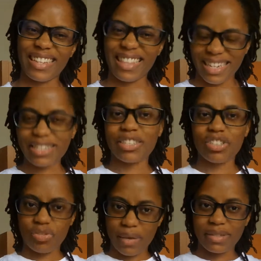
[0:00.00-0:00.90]
I think it
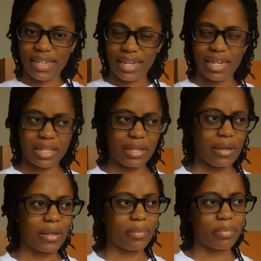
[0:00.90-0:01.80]
just traps the heat.
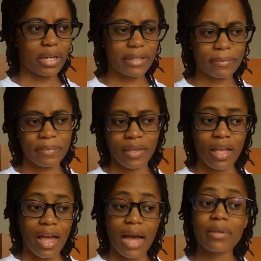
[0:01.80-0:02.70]
But
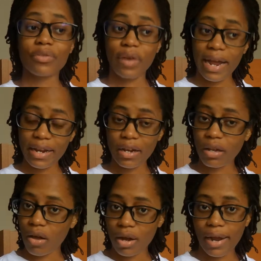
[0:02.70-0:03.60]
I was riding
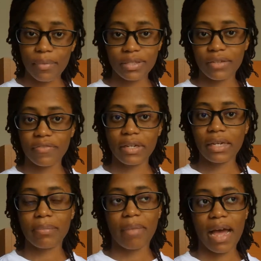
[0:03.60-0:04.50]
along, I wasn't
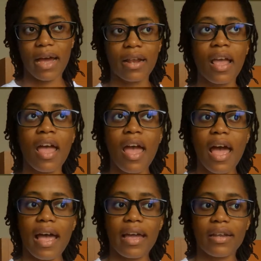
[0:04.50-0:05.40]
feeling bad,
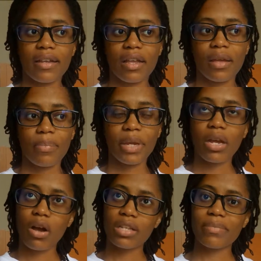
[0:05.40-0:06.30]
and
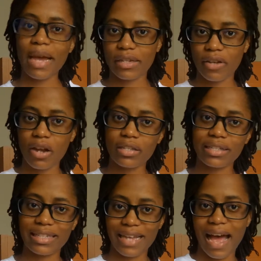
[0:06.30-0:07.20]
because
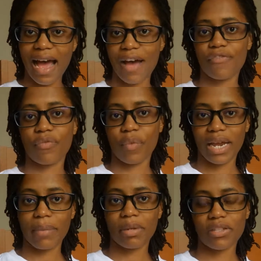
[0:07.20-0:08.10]
McDonald's is
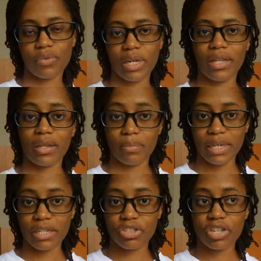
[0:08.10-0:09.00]
halfway between the
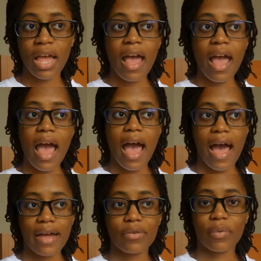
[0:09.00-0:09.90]
beach
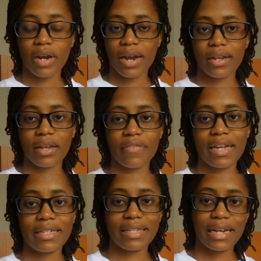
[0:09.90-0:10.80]
and where I live, I
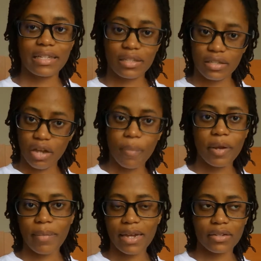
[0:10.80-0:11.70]
decided to stop
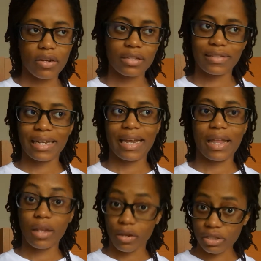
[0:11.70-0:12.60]
in McDonald's and
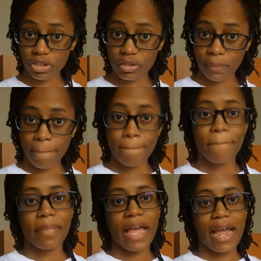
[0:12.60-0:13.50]
get lunch
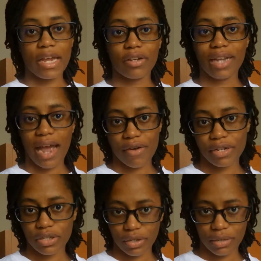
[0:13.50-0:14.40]
that I could
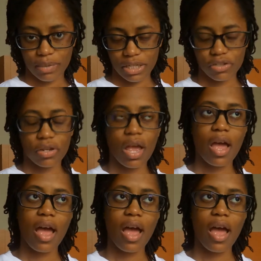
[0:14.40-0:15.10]
carry to the beach.